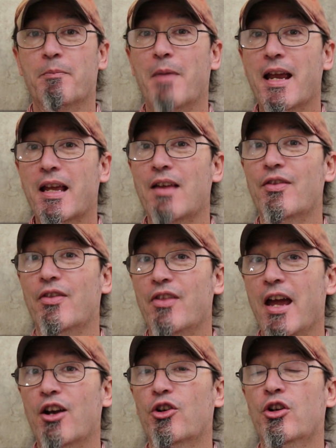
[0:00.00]
making
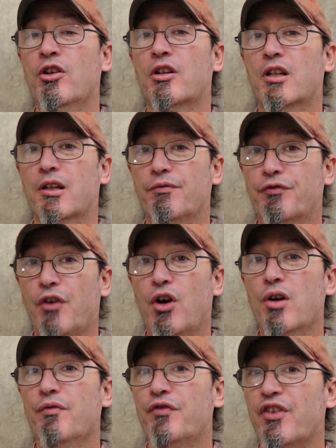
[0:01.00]
their
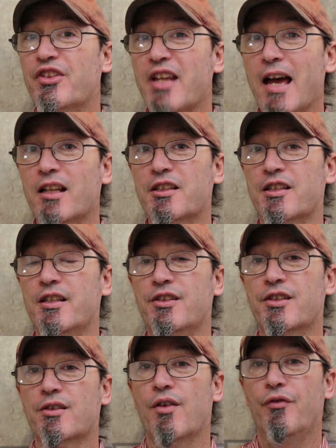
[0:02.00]
confirmed
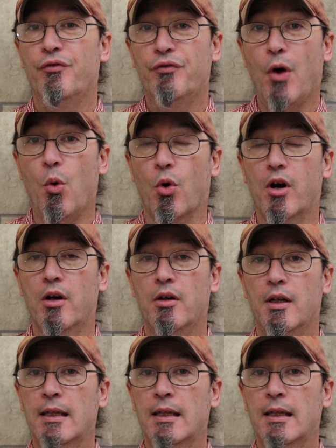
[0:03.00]
fatalities 4.